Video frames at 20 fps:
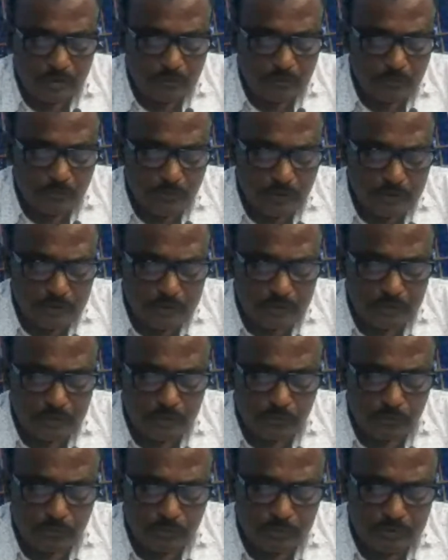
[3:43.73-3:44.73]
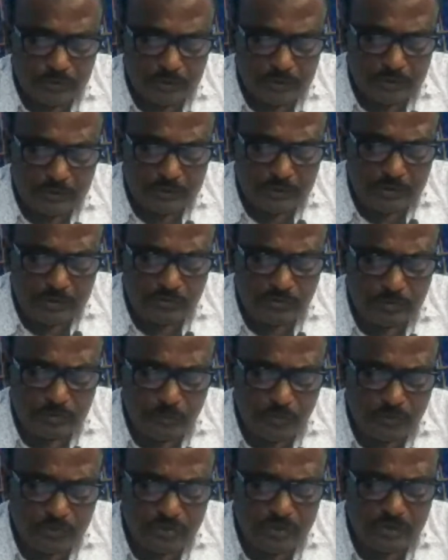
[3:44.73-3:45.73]
with the intention of
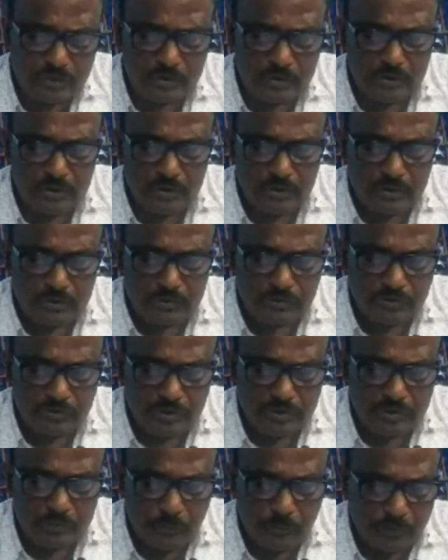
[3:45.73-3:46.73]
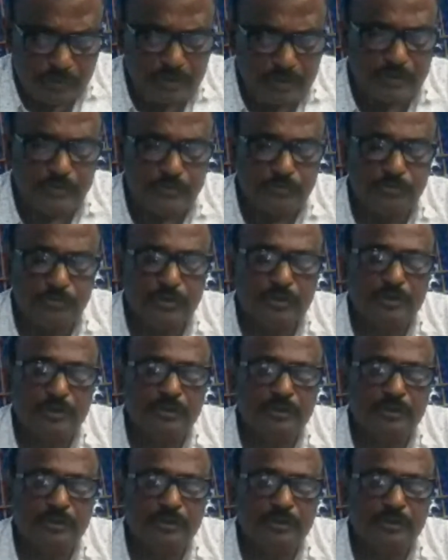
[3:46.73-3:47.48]
causing such bodily injury,